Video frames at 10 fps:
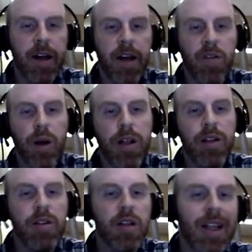as well
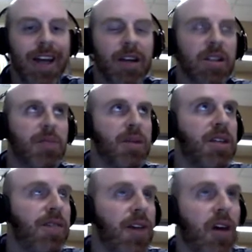as
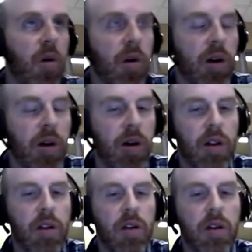layer-specific
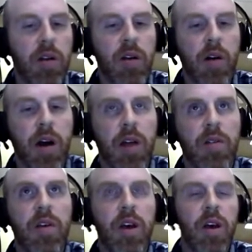cortical
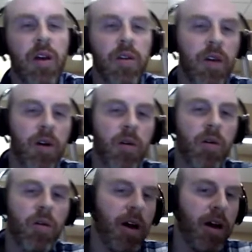neurons.
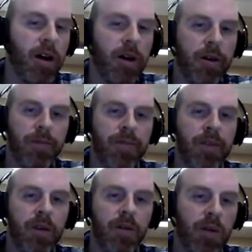So
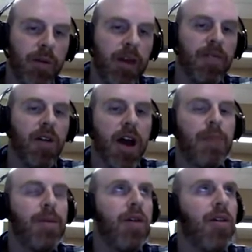we can make very
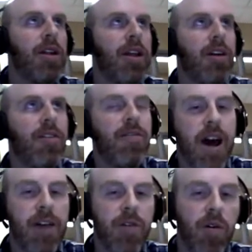high purity layer
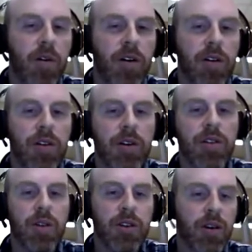5 cortical
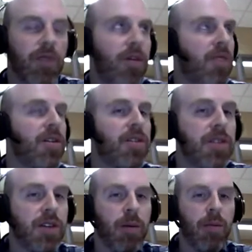neurons, which are involved in
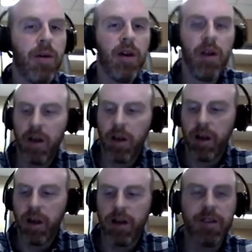some
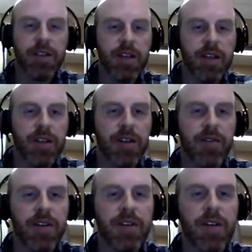diseases
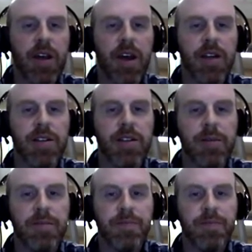of the CNS.